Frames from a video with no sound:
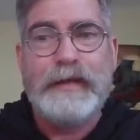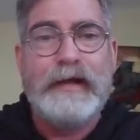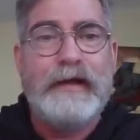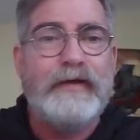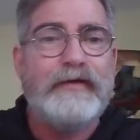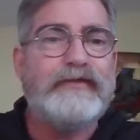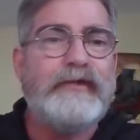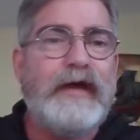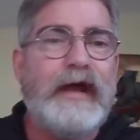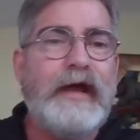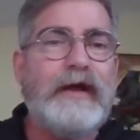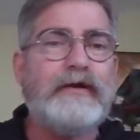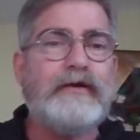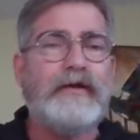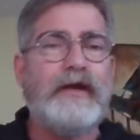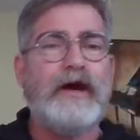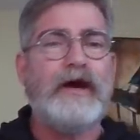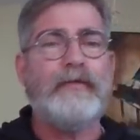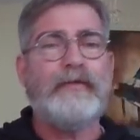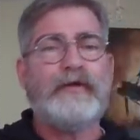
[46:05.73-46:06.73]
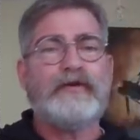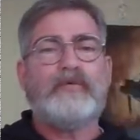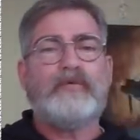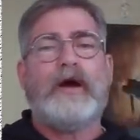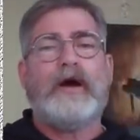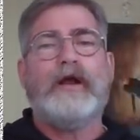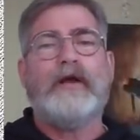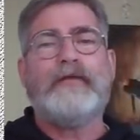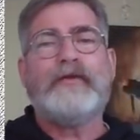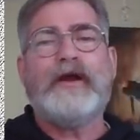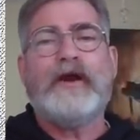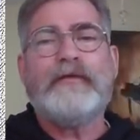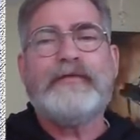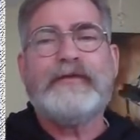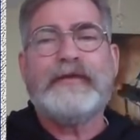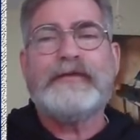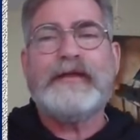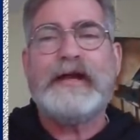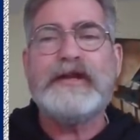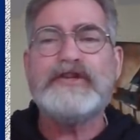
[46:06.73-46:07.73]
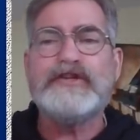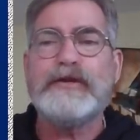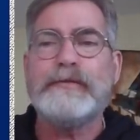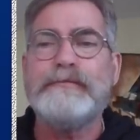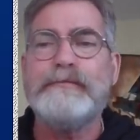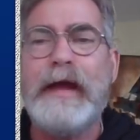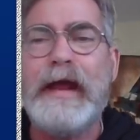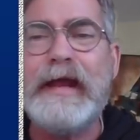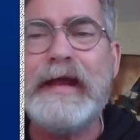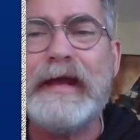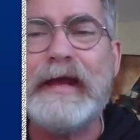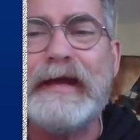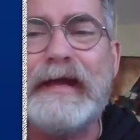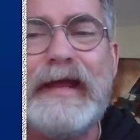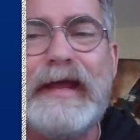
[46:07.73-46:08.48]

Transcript: Saying to them that dwell on the earth that they should make an